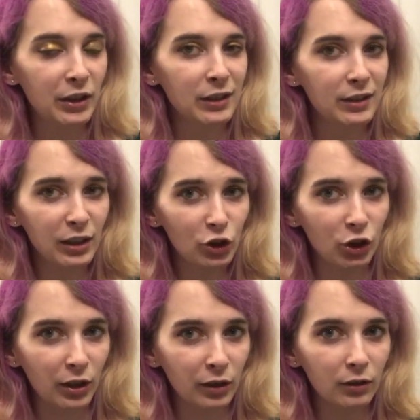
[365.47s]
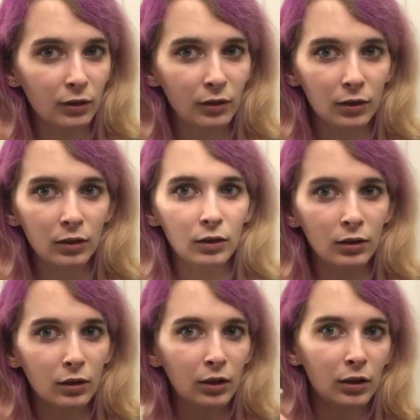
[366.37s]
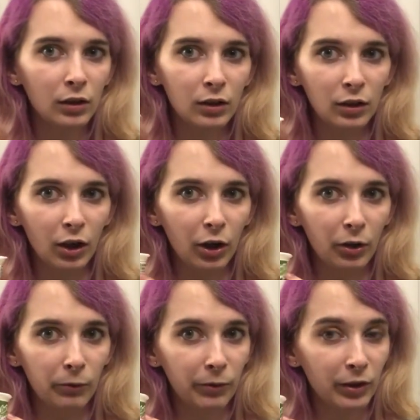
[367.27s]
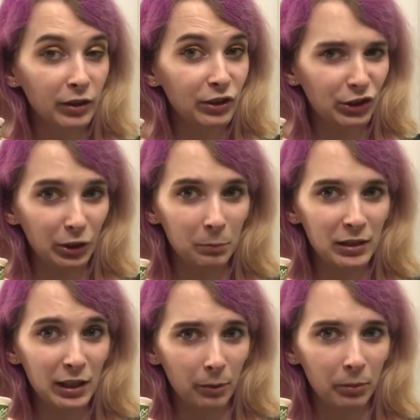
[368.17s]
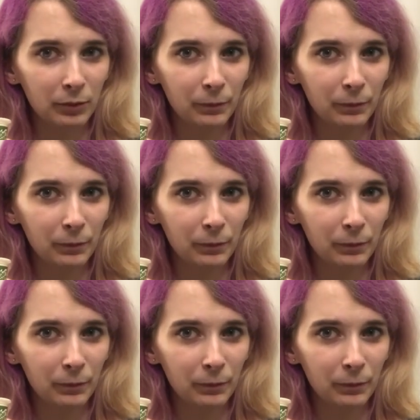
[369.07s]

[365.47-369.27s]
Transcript: the addition of some dip.